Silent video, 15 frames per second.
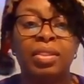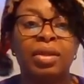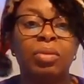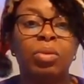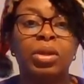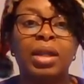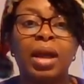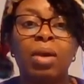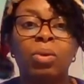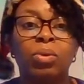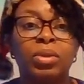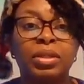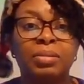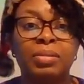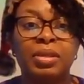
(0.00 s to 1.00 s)
There will not
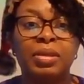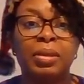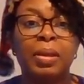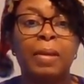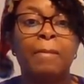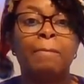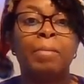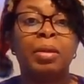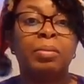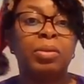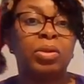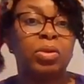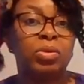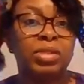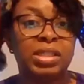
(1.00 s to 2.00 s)
only be
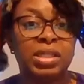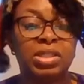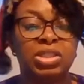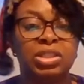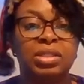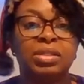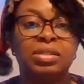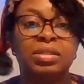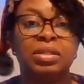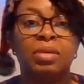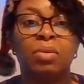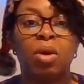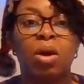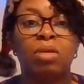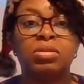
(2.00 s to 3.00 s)
biblical teachings,
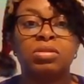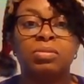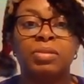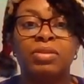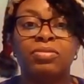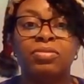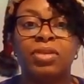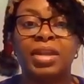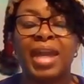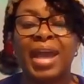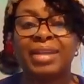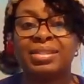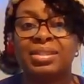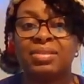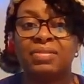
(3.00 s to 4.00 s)
there will also be fun
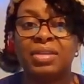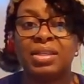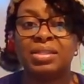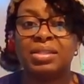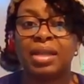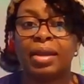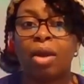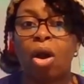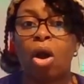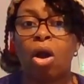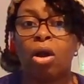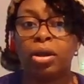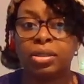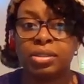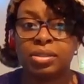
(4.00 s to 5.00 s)
activities like
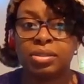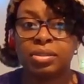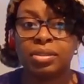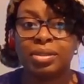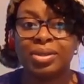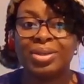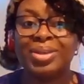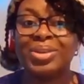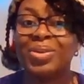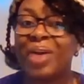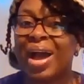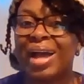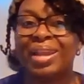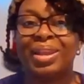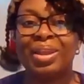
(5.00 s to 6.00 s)
art, you
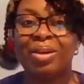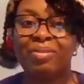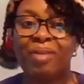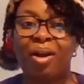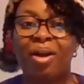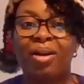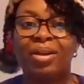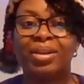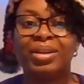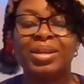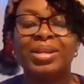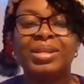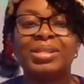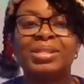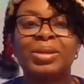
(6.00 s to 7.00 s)
know, I love art.
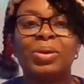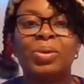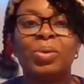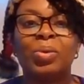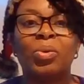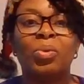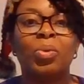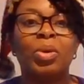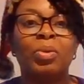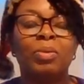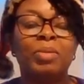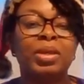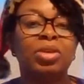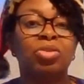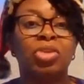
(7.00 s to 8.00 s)
So we
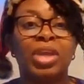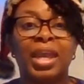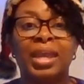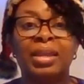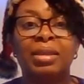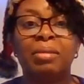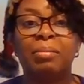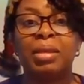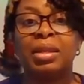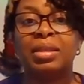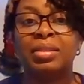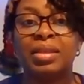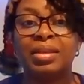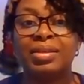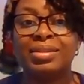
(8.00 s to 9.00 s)
will be creating
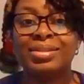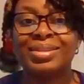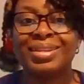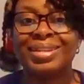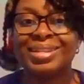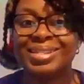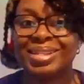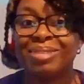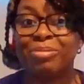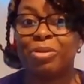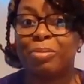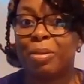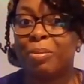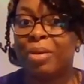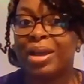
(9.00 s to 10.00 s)
many things. Listen,
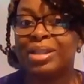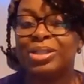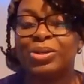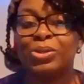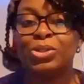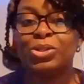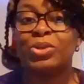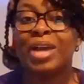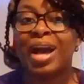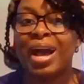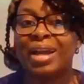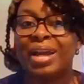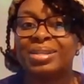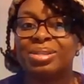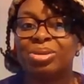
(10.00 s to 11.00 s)
remember I told you
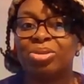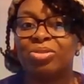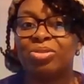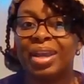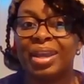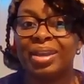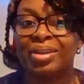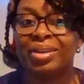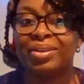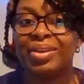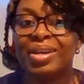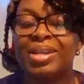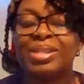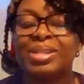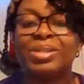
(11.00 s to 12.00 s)
God is a creator.
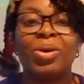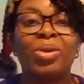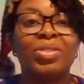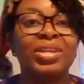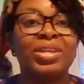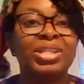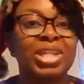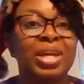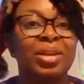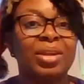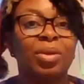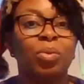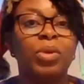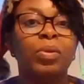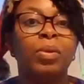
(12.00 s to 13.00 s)
So on this
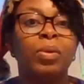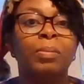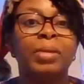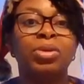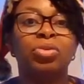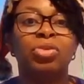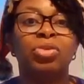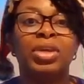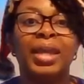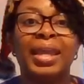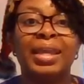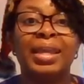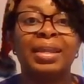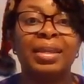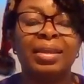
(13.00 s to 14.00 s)
channel, we will be
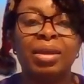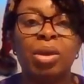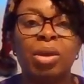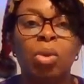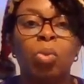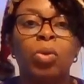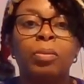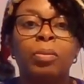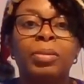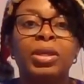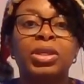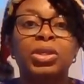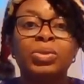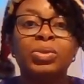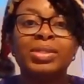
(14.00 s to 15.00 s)
creating. We will be
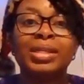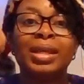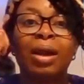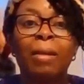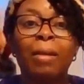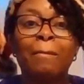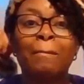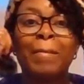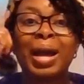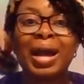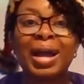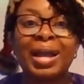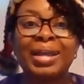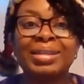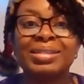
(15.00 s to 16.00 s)
using our
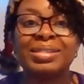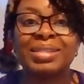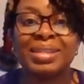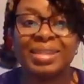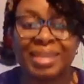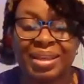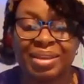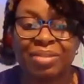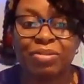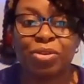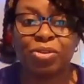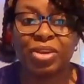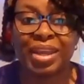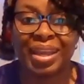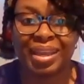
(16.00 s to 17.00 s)
minds to think of
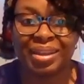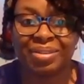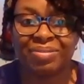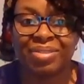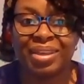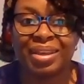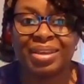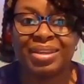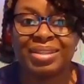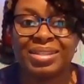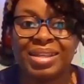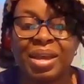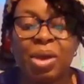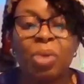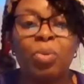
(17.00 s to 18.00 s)
creative
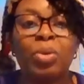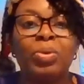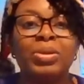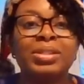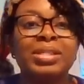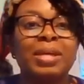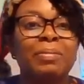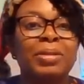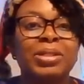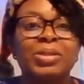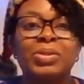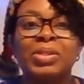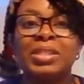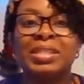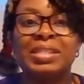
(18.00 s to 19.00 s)
things. We will step
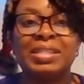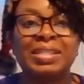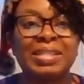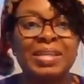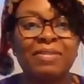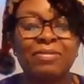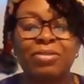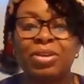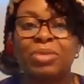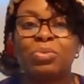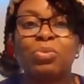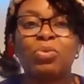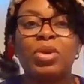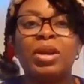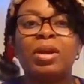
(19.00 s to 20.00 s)
into
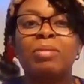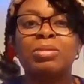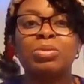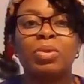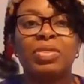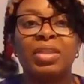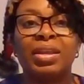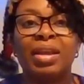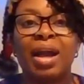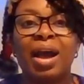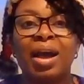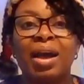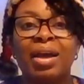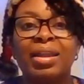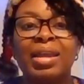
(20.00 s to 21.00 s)
different realms within
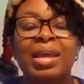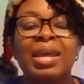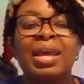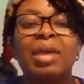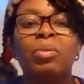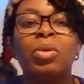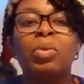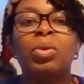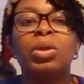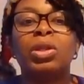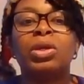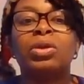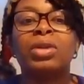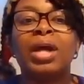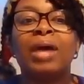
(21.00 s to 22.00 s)
God, and we will
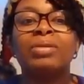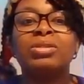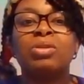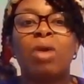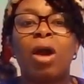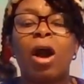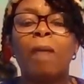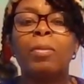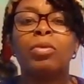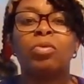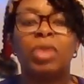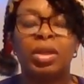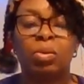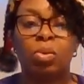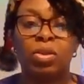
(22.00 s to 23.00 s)
learn how to
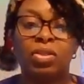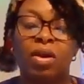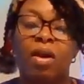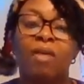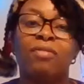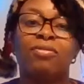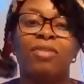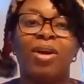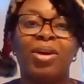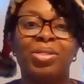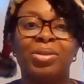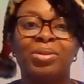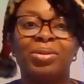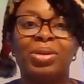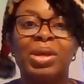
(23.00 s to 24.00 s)
operate with our
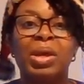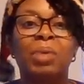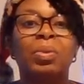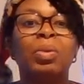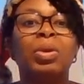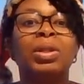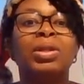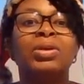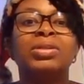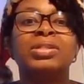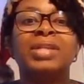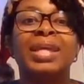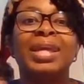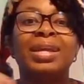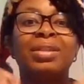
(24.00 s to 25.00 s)
Father. We will learn
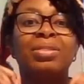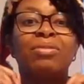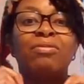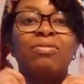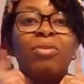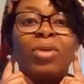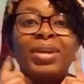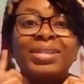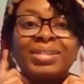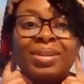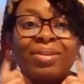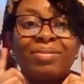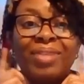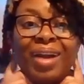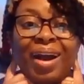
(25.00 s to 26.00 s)
to hear the voice
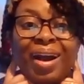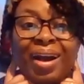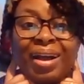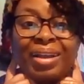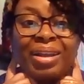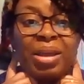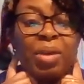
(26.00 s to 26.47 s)
of God.